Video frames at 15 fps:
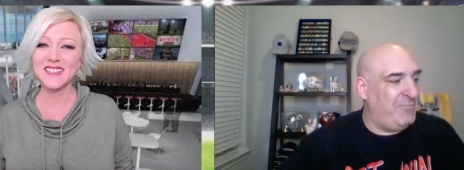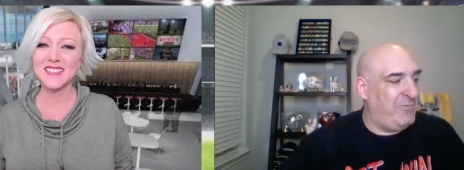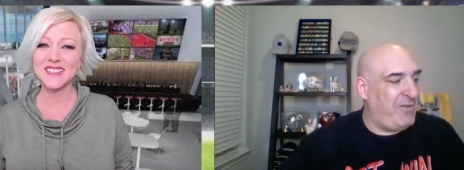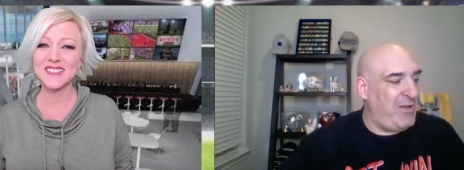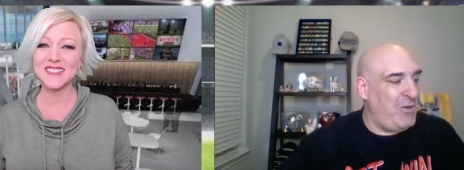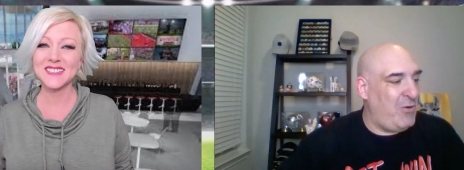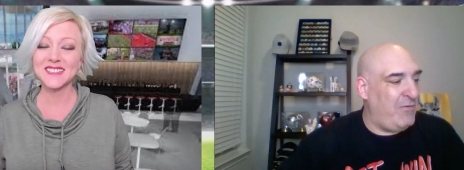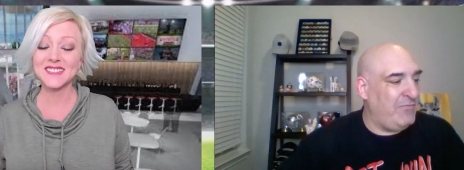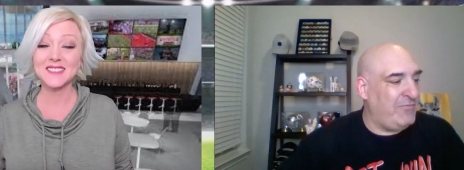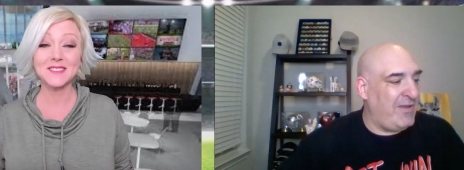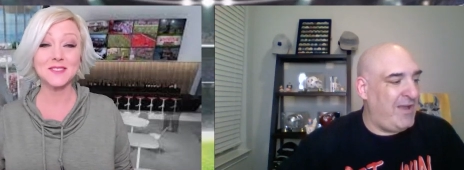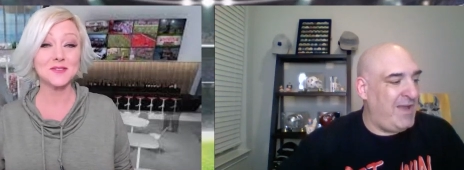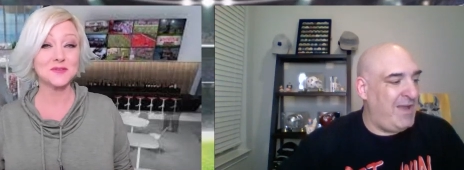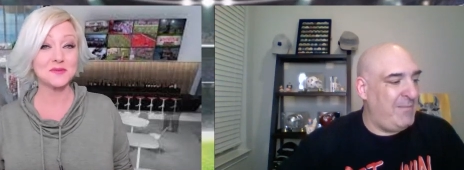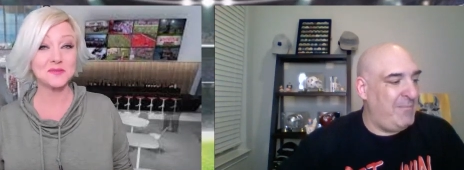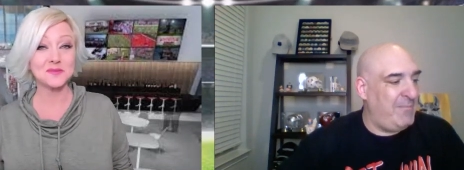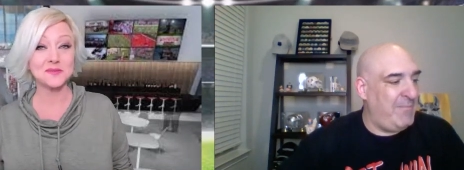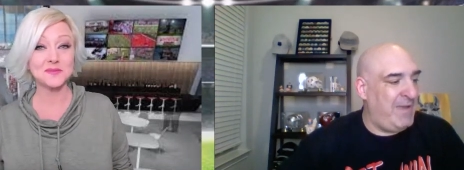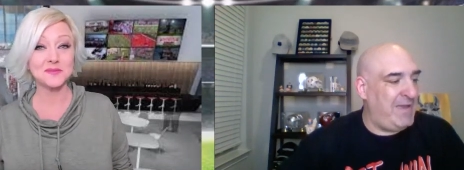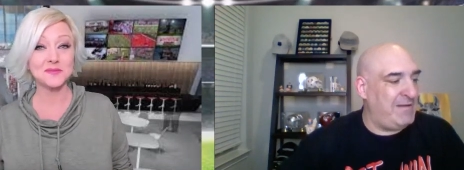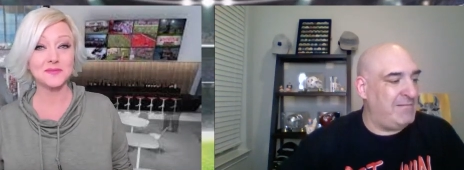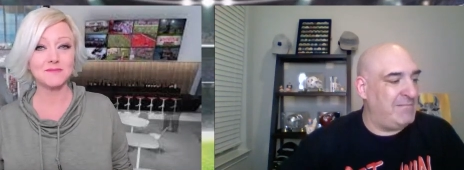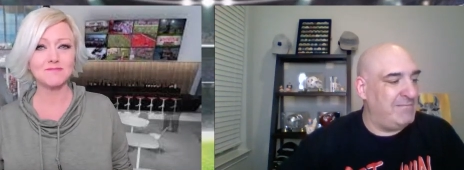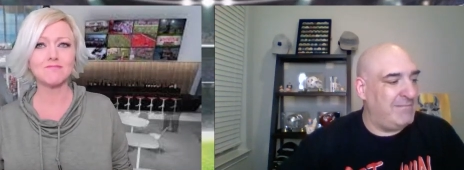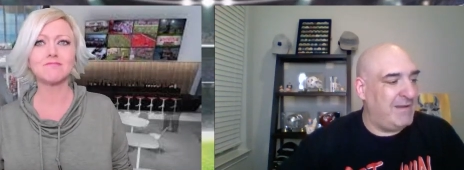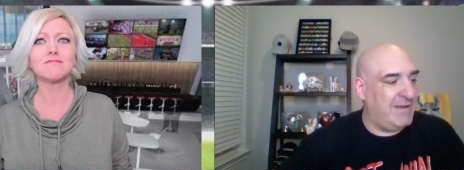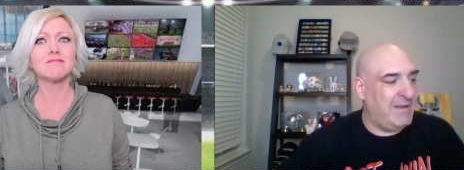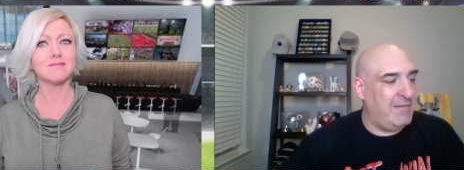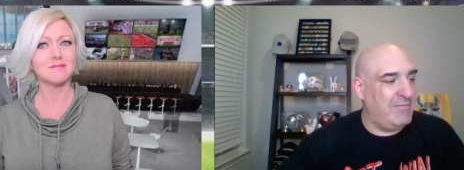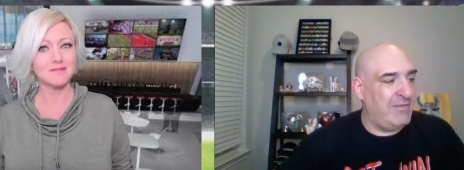Speaker 1: Playoff time, man. I
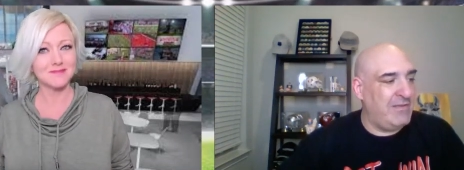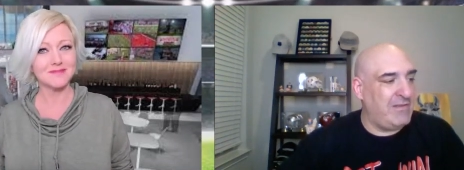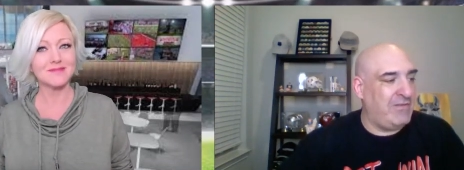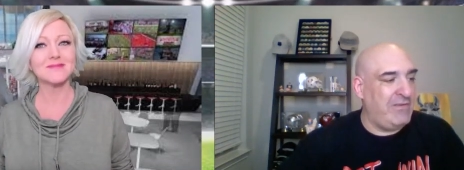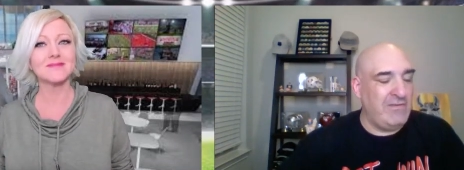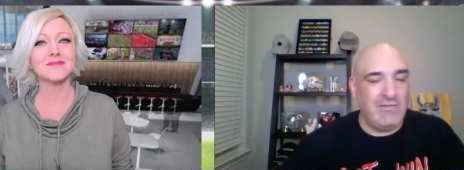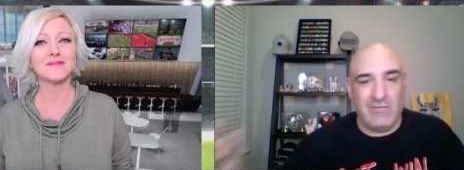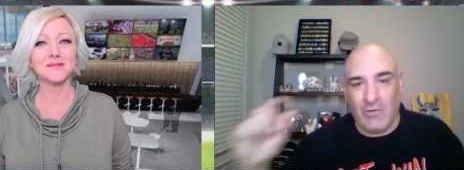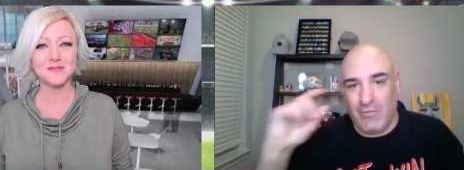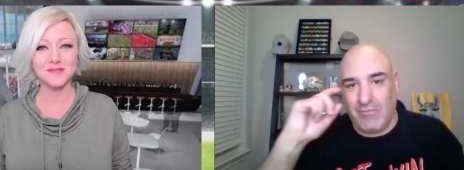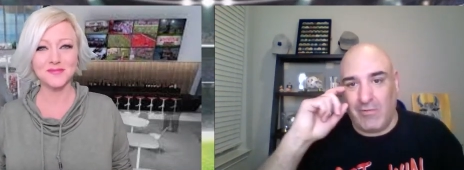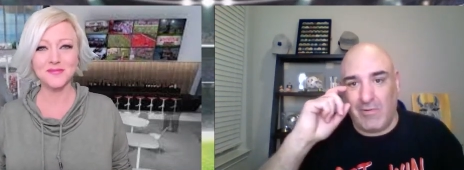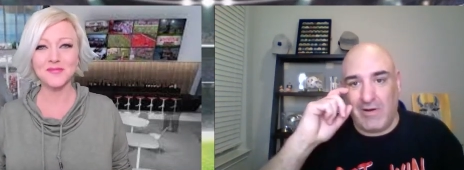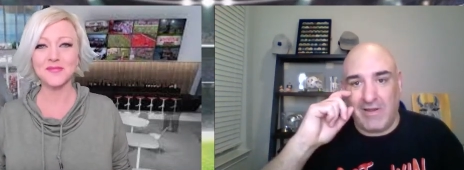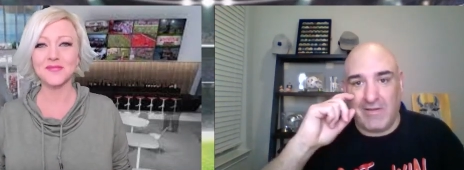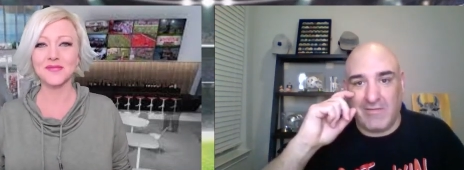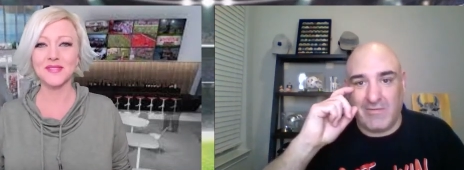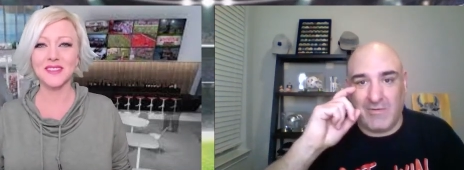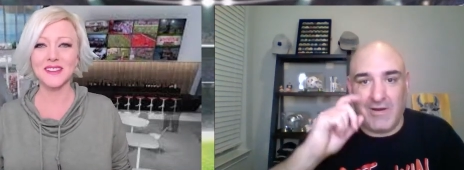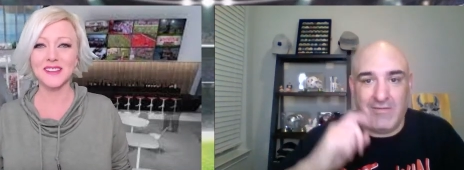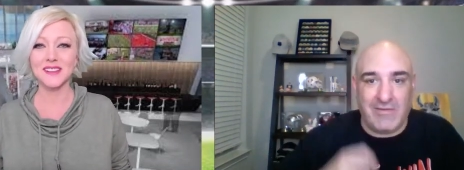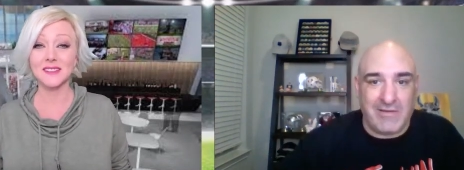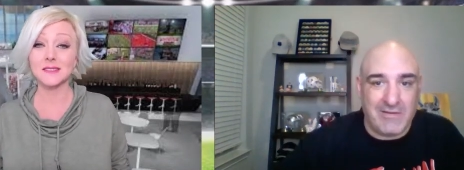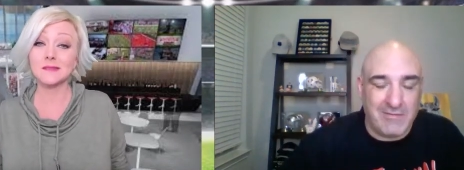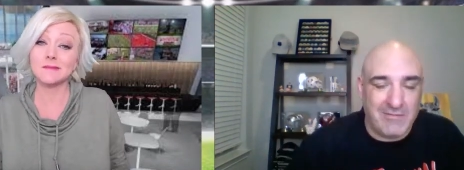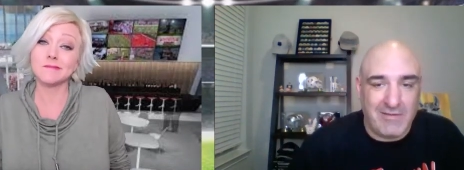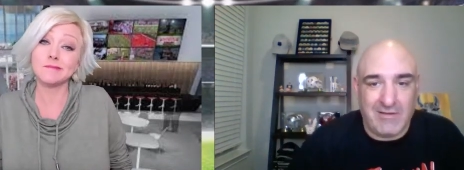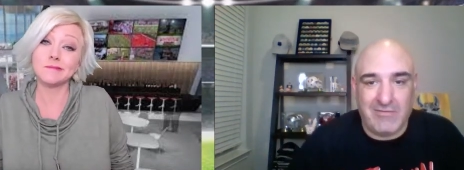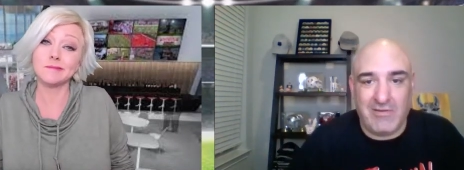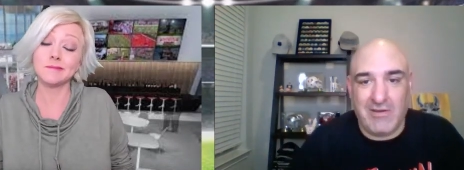can't like the season's over already. It's crazy.
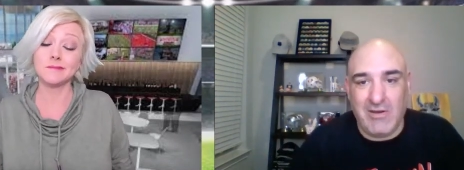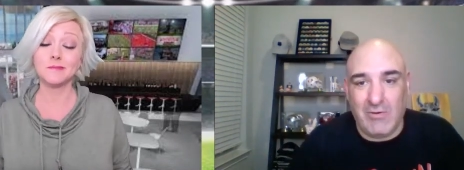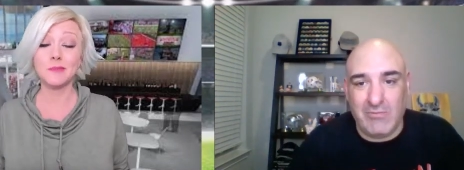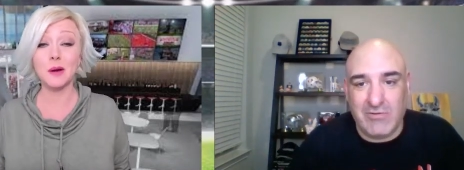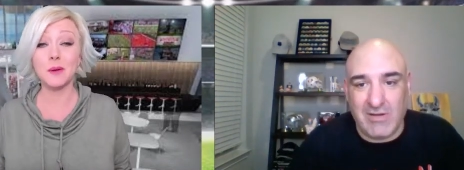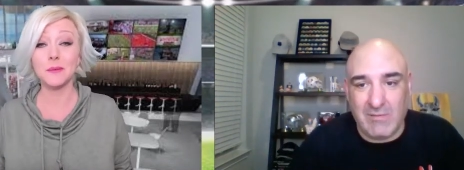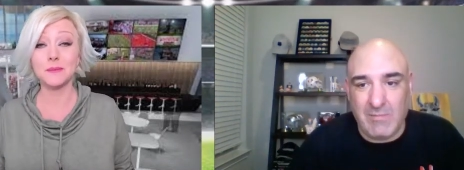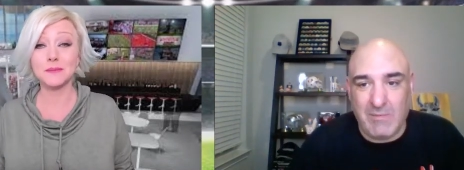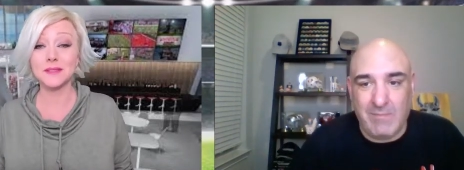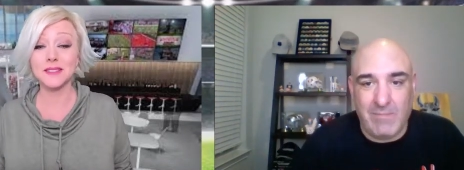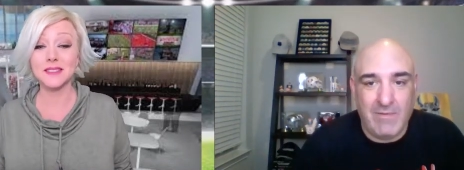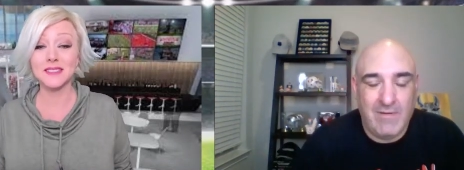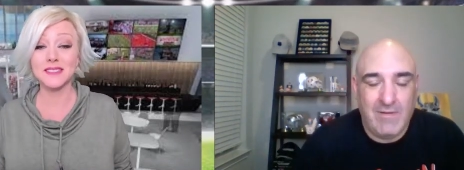Next thing you know, it's well, going to be